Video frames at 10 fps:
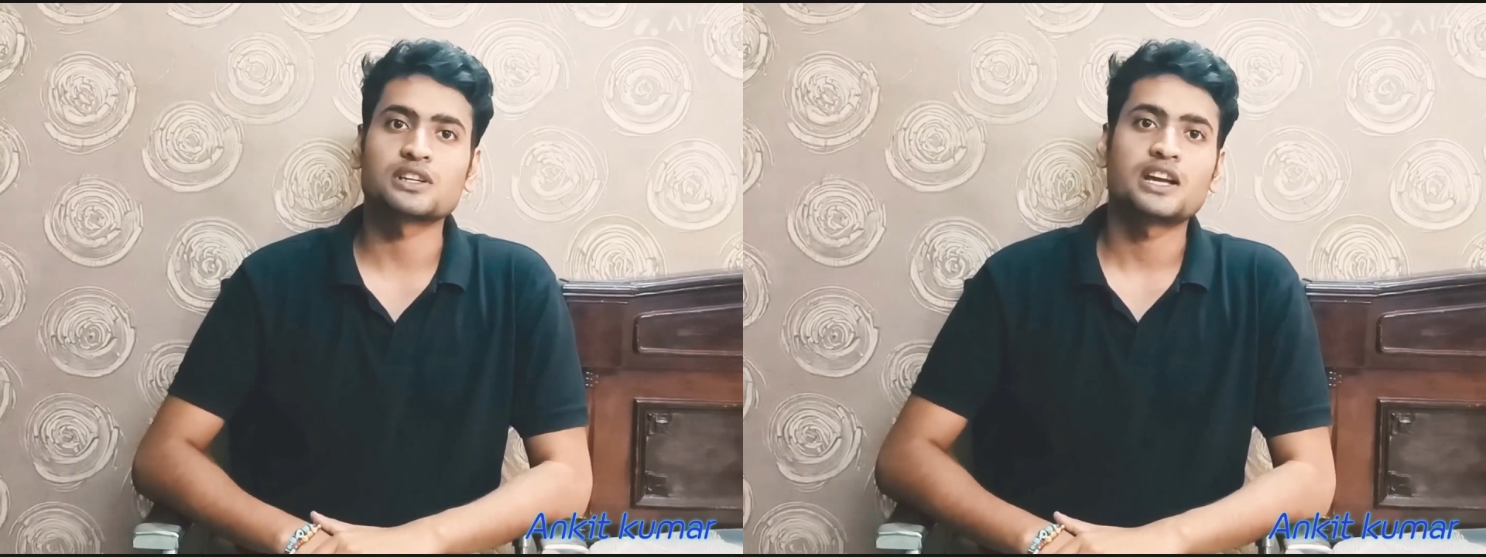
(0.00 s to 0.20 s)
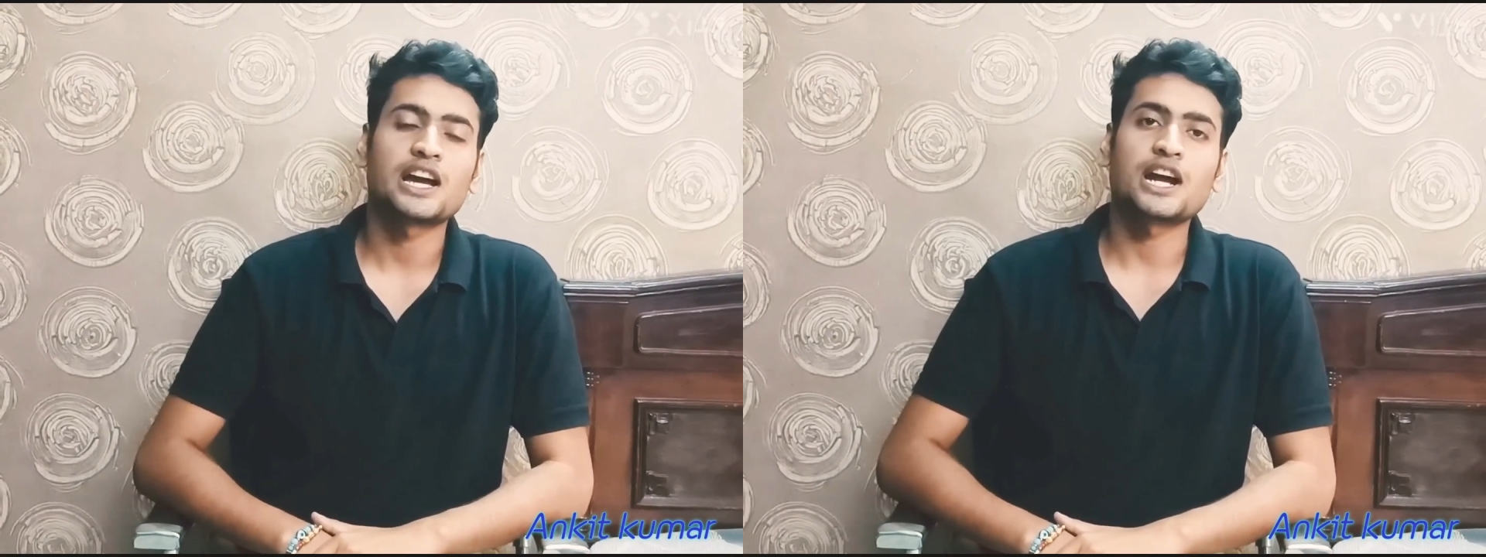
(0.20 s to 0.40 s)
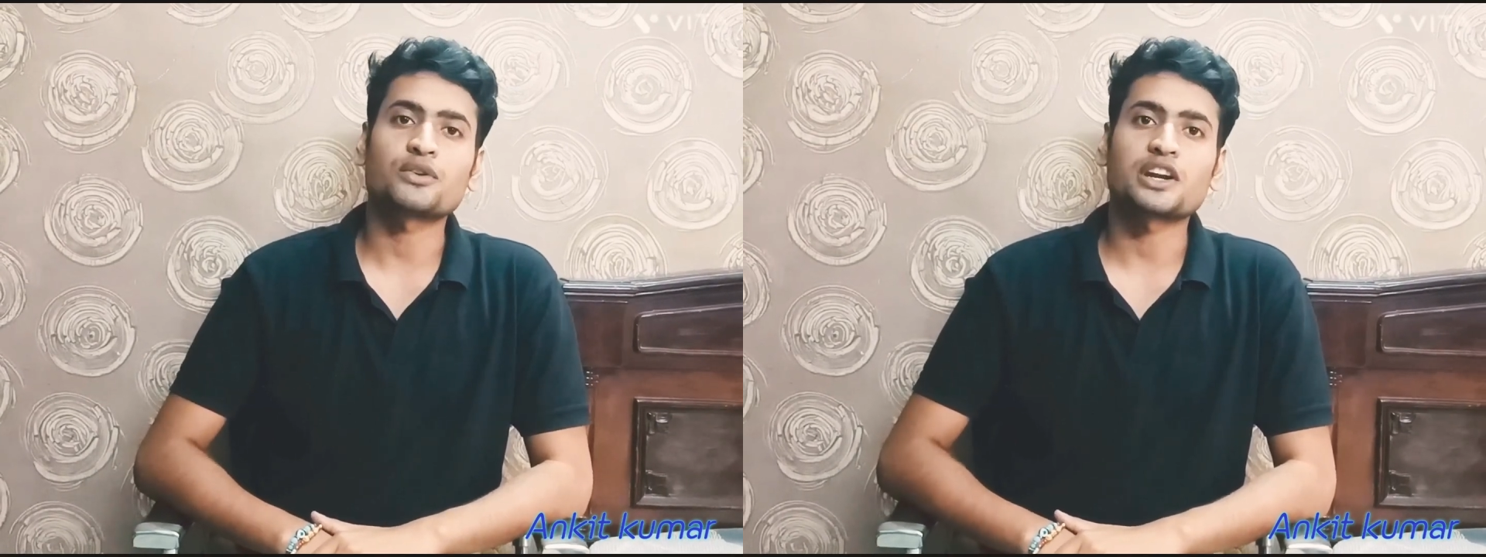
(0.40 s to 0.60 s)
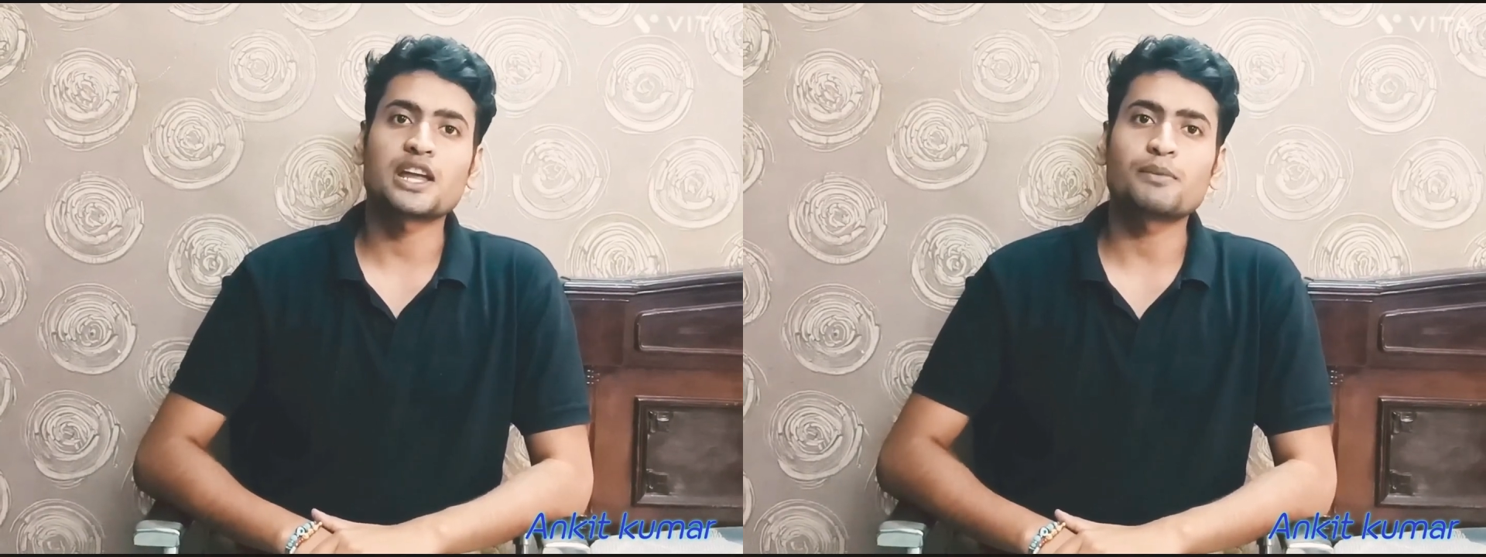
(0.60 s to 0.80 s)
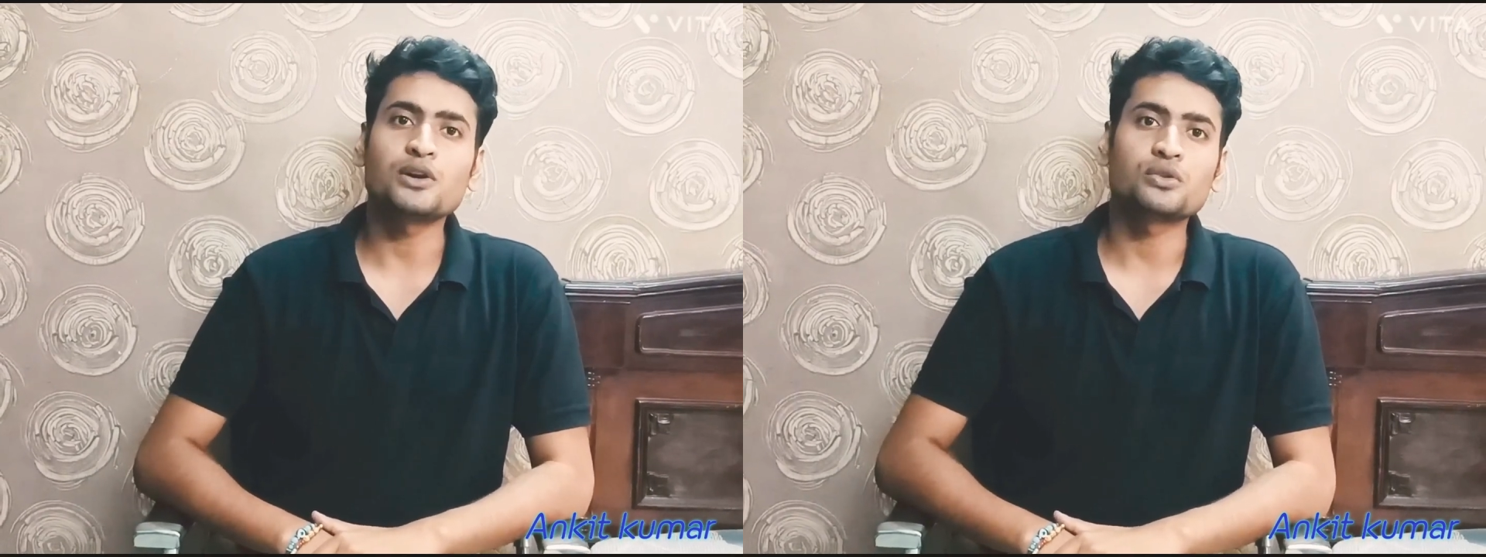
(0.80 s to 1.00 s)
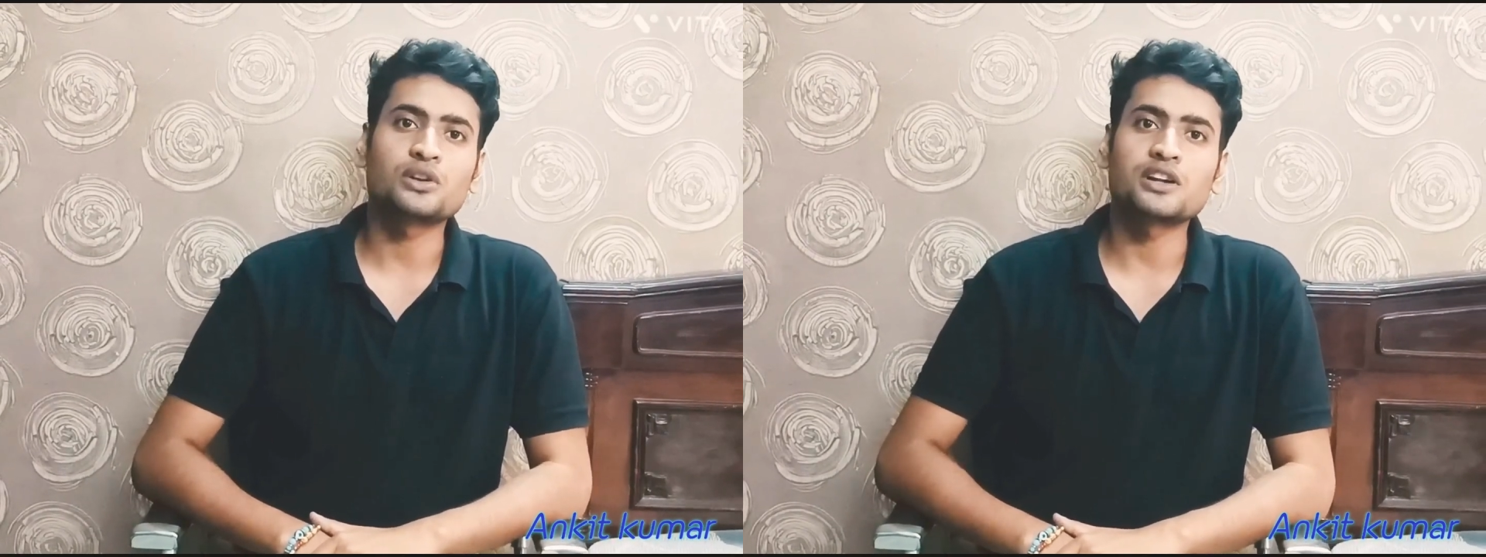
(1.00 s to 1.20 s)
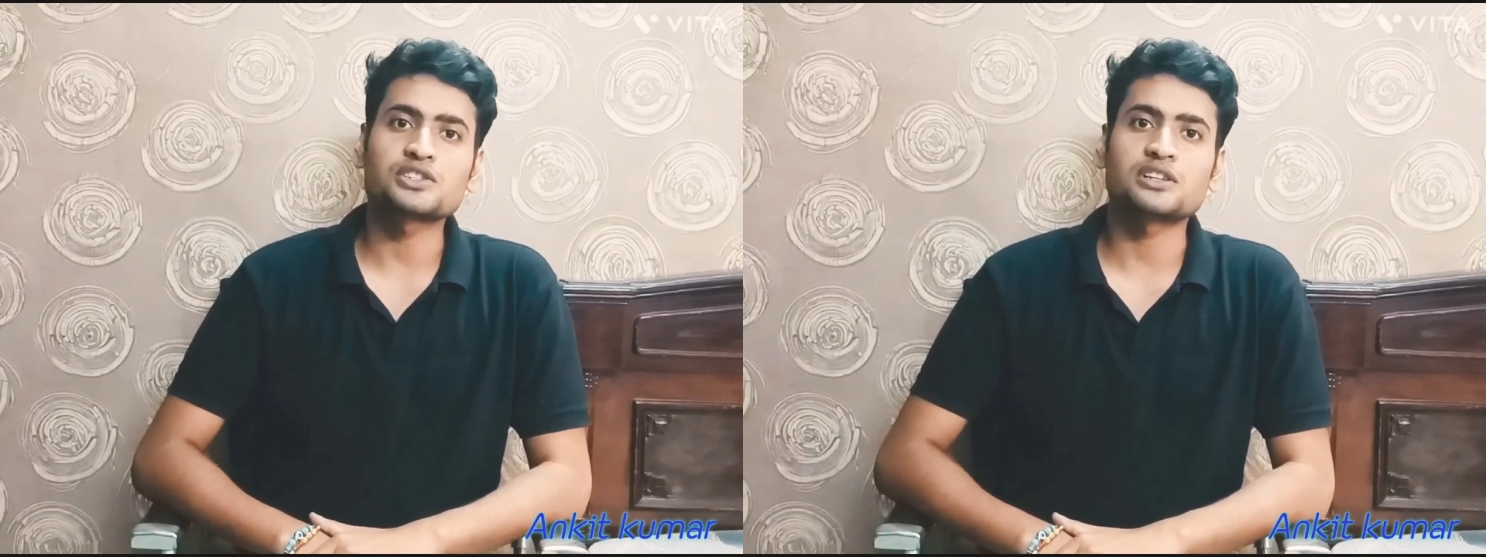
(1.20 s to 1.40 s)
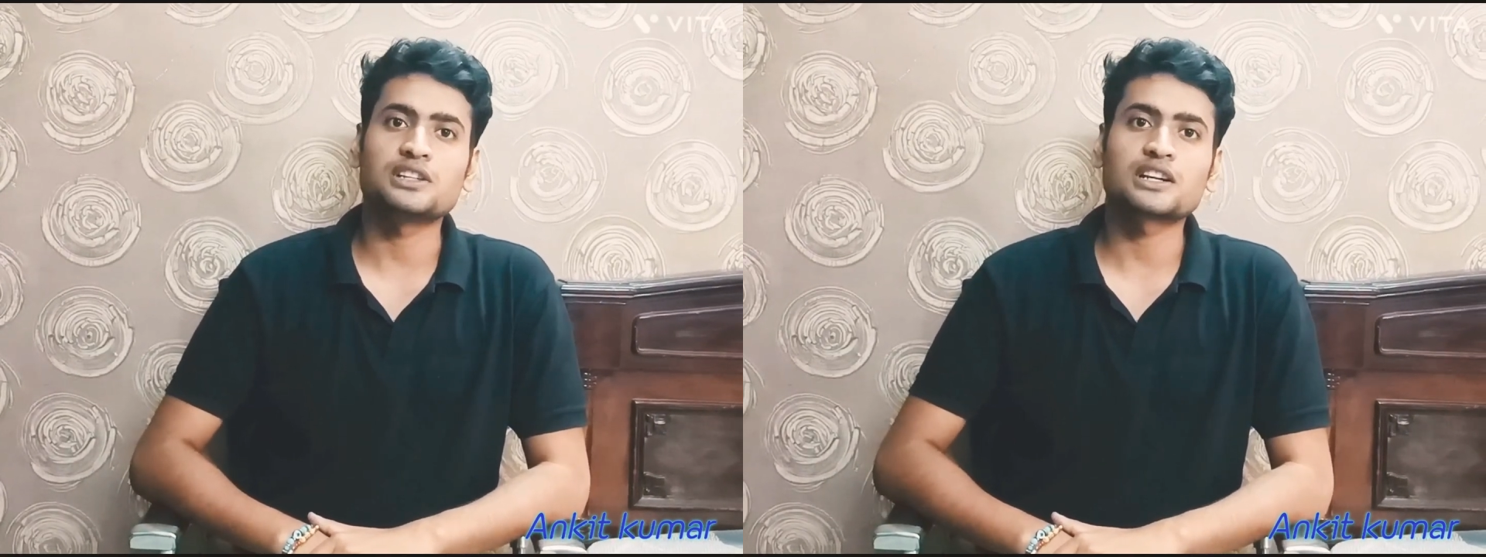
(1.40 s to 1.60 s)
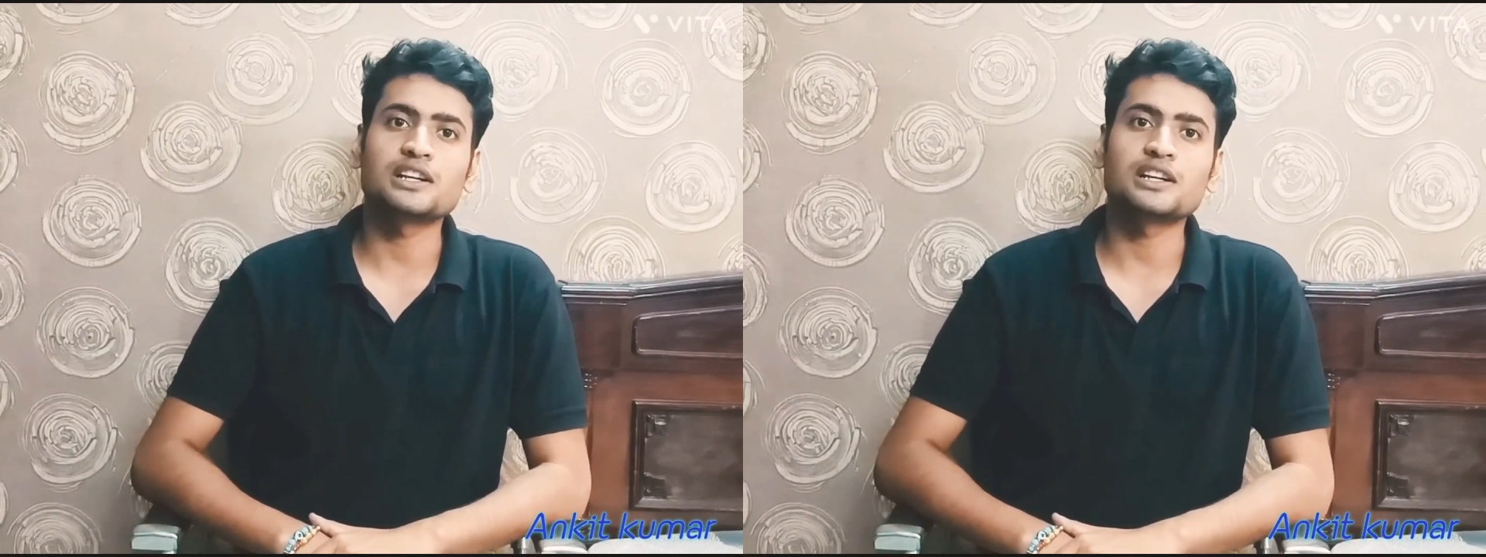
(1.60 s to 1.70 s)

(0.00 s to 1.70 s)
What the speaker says: and you're able to nurture the clear